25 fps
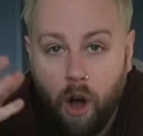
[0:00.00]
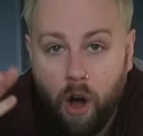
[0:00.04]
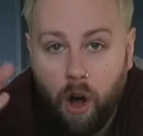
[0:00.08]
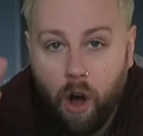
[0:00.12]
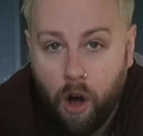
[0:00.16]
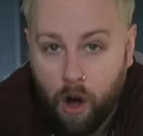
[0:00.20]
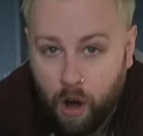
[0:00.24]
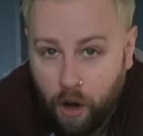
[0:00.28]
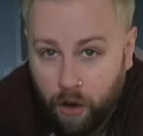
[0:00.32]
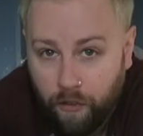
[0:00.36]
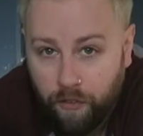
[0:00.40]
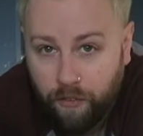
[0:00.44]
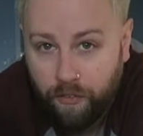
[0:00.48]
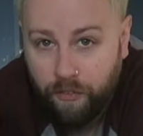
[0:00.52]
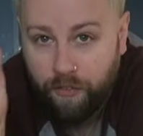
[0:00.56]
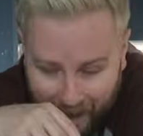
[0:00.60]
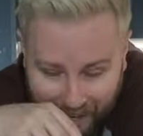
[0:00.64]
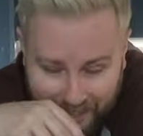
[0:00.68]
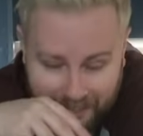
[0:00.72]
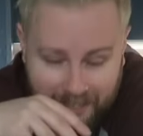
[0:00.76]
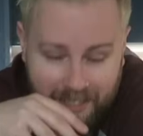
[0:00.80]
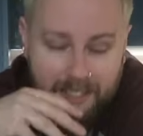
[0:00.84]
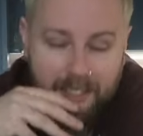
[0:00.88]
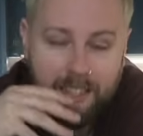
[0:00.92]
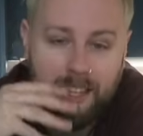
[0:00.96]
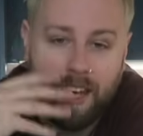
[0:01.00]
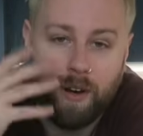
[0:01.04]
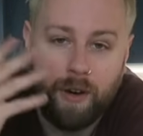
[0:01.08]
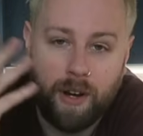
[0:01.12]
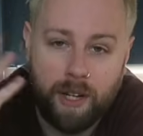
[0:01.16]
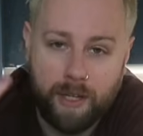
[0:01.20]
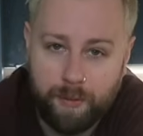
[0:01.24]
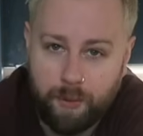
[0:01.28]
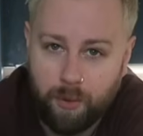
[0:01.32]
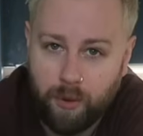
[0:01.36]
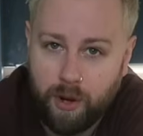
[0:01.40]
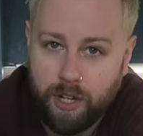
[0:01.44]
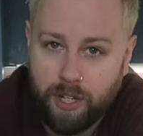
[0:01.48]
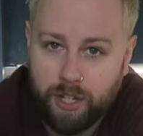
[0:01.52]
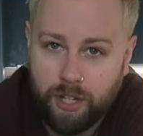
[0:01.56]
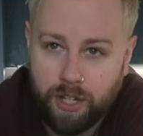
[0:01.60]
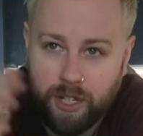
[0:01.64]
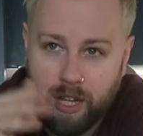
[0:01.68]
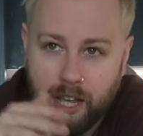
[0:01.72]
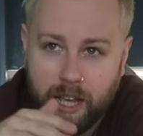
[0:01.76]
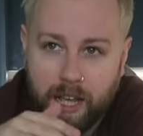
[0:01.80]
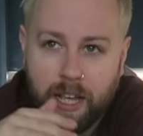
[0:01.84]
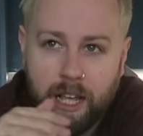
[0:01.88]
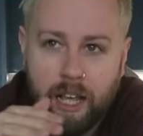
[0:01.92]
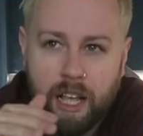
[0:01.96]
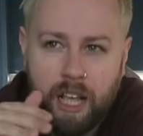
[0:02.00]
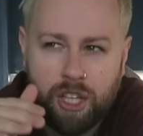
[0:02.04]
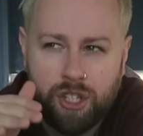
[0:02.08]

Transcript: off past their expiration date,